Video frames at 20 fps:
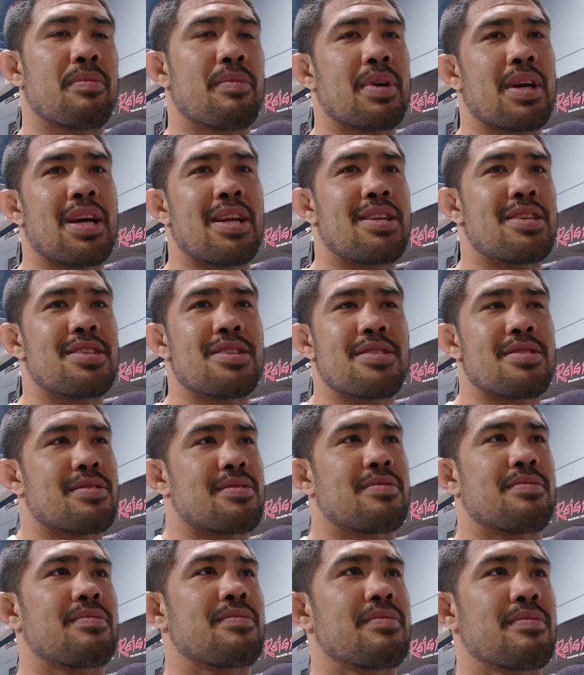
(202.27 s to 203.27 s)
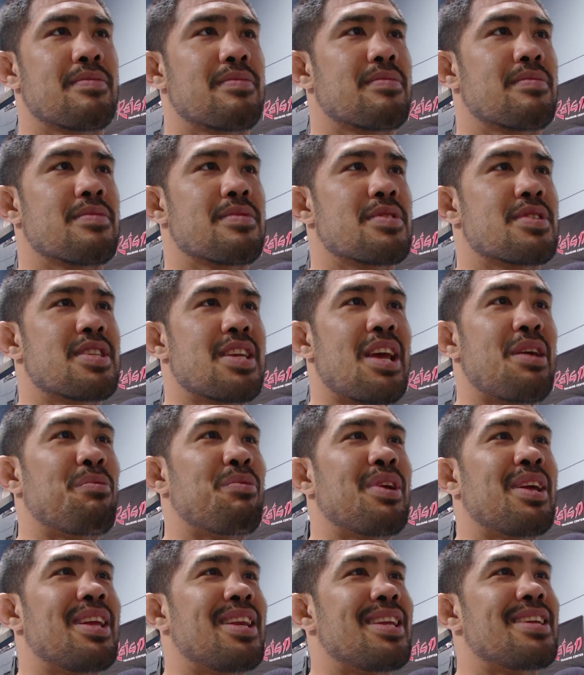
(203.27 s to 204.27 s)
kind of just say
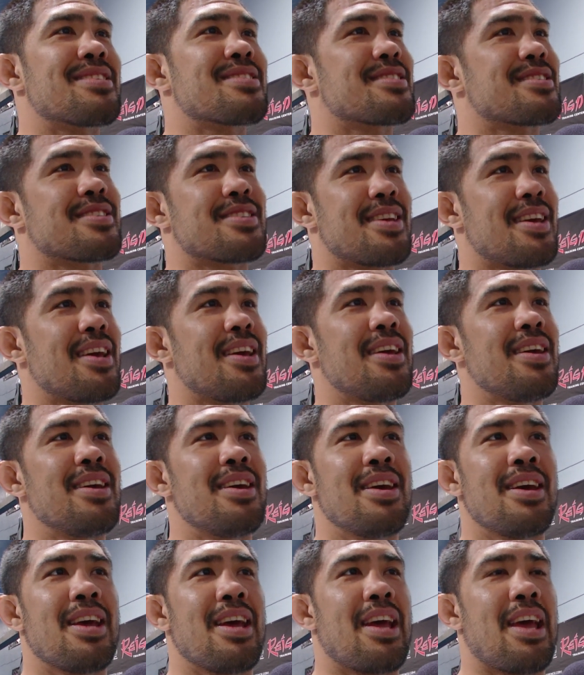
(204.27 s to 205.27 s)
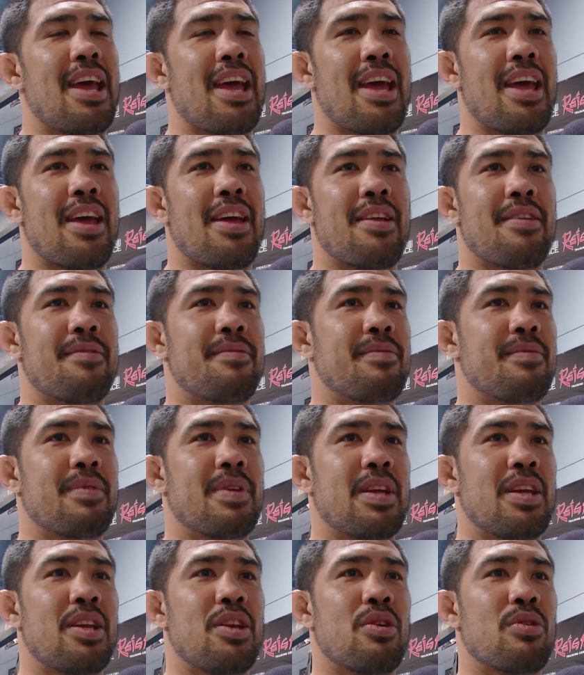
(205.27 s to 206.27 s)
what he needs to say, and
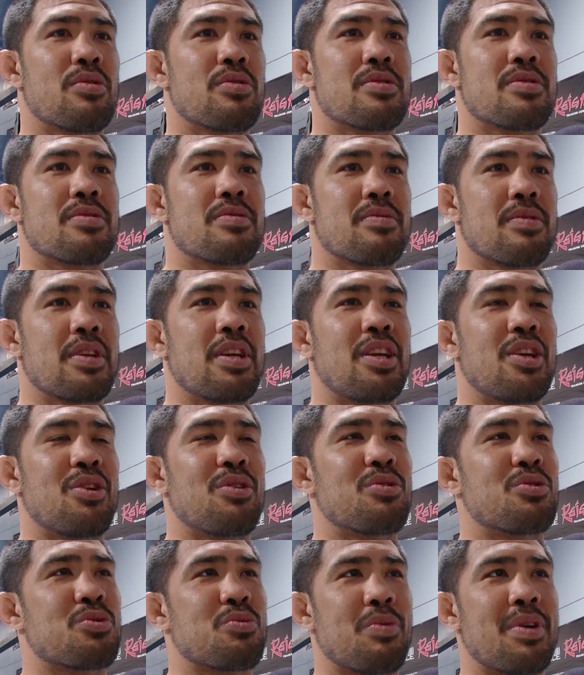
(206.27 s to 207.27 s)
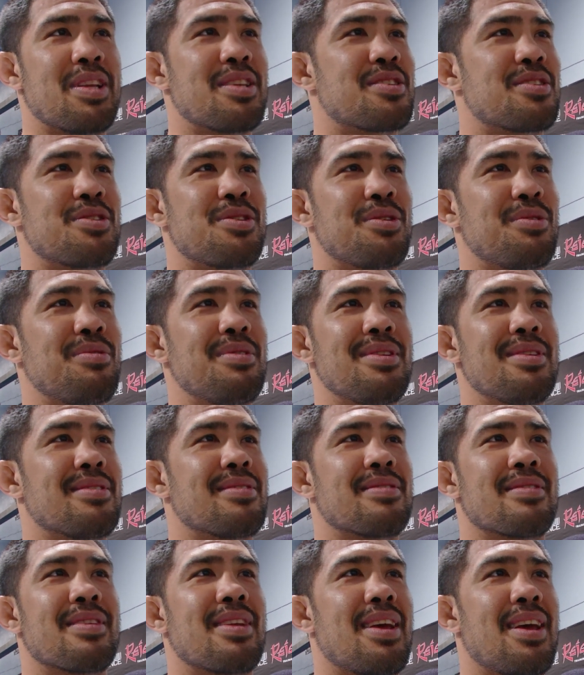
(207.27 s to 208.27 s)
he knows when to do it,
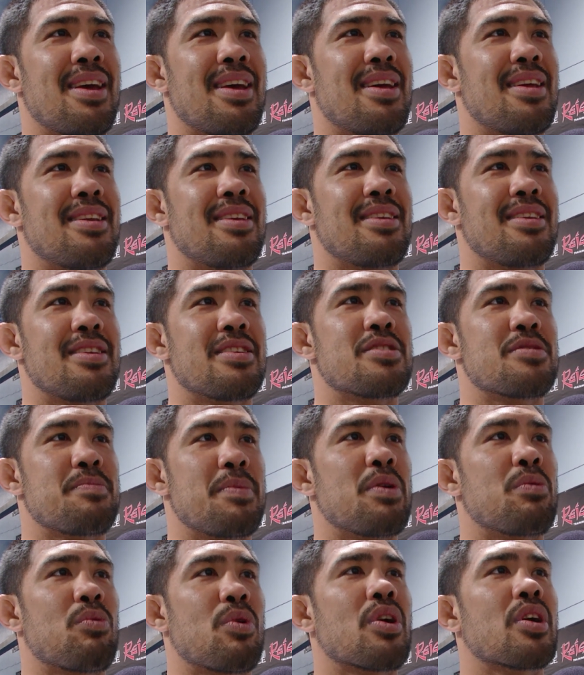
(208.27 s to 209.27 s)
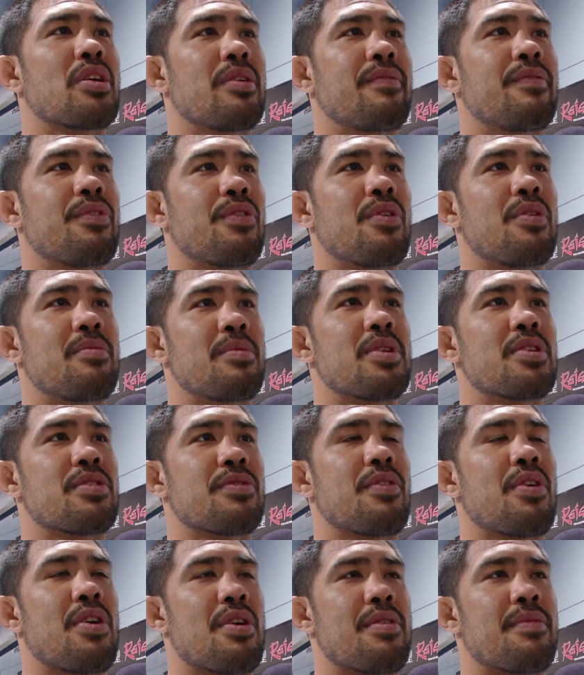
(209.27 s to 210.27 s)
and it's been working for him thus
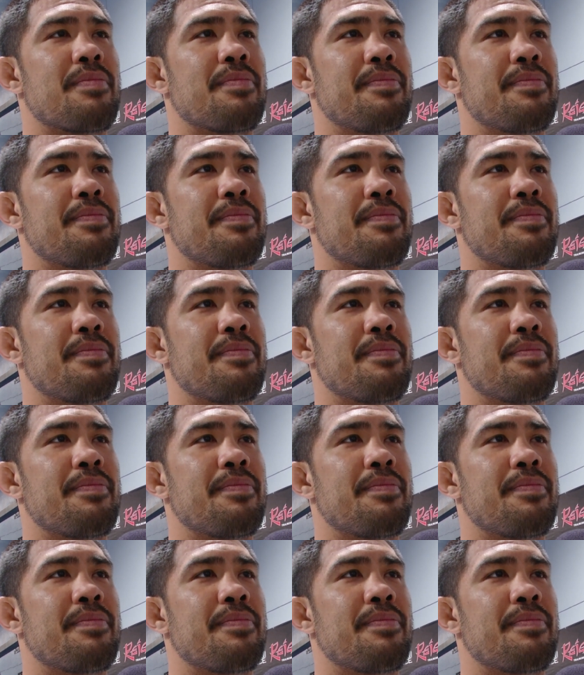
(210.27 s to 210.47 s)
far.